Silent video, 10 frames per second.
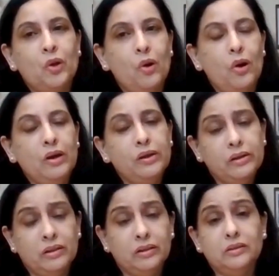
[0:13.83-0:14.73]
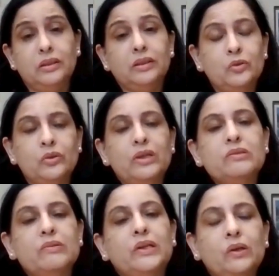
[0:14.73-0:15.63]
or in
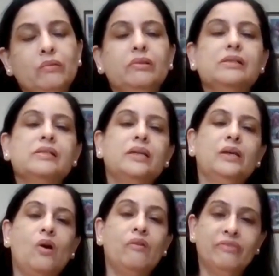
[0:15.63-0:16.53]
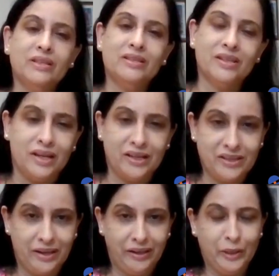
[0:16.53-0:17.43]
today's video we'll see offiziell
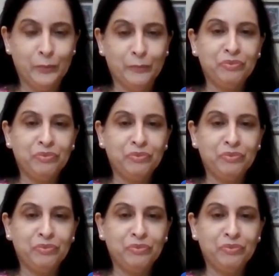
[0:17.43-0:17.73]
side.